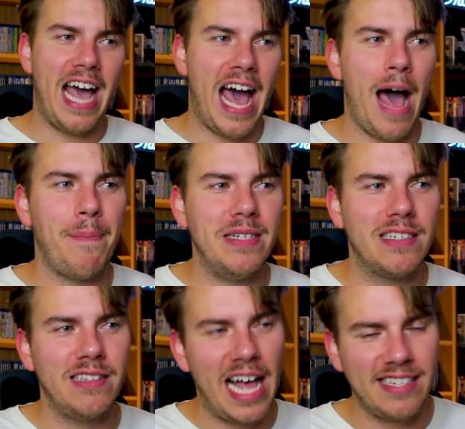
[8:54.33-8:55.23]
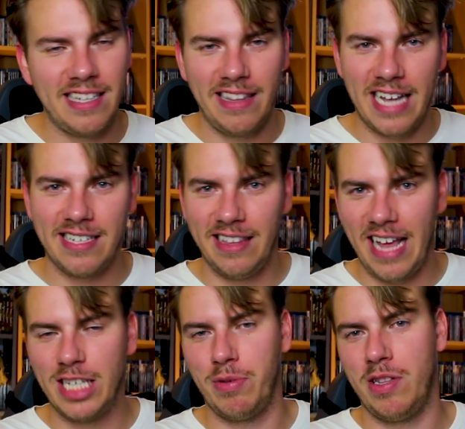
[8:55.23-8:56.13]
happens less and less and
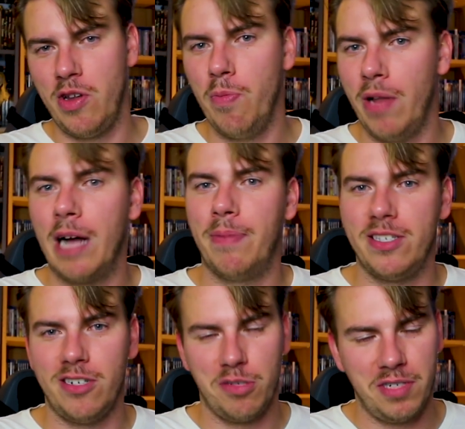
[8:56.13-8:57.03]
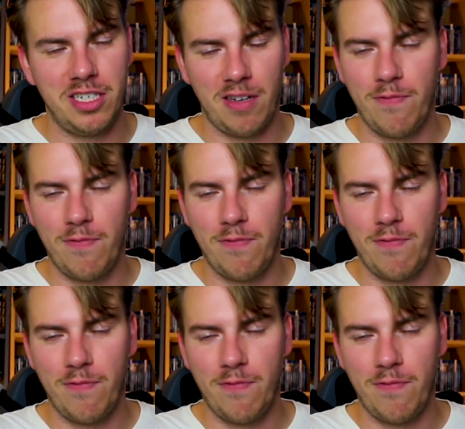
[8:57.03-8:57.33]
less with new blockbusters, which is